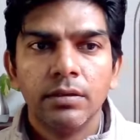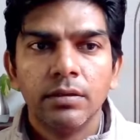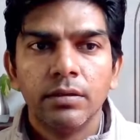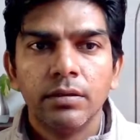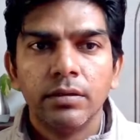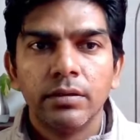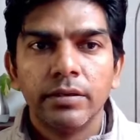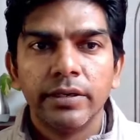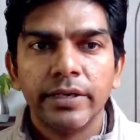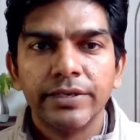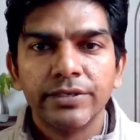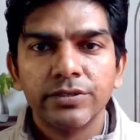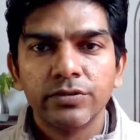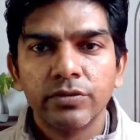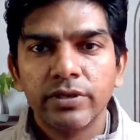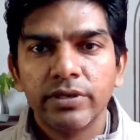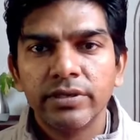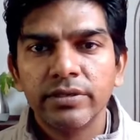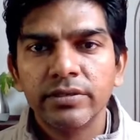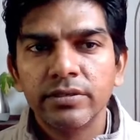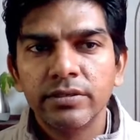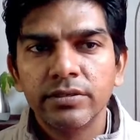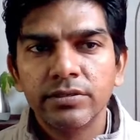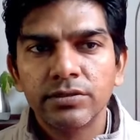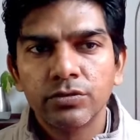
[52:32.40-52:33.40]
Right, so let
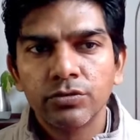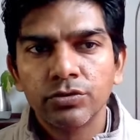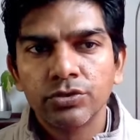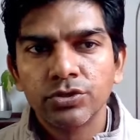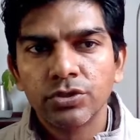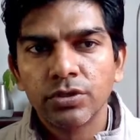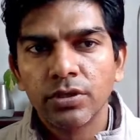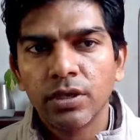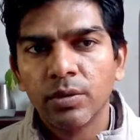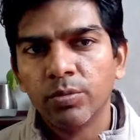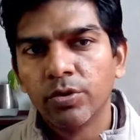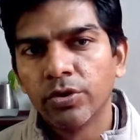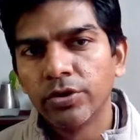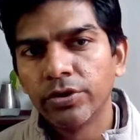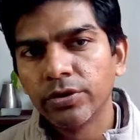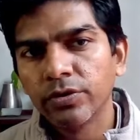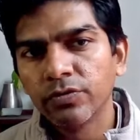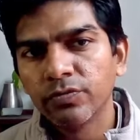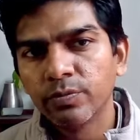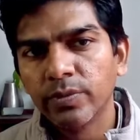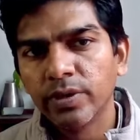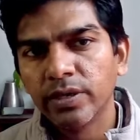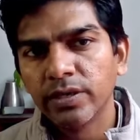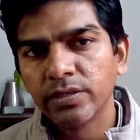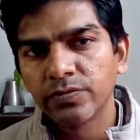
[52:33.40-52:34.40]
us this question. A body
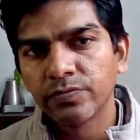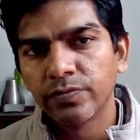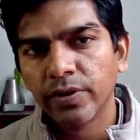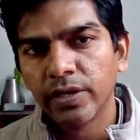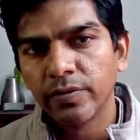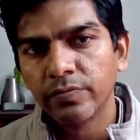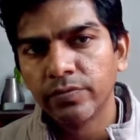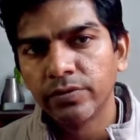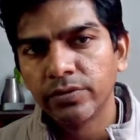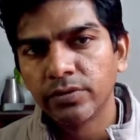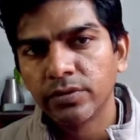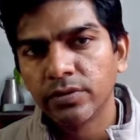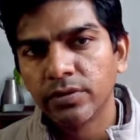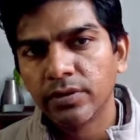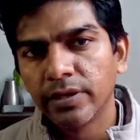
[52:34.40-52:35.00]
of mass 500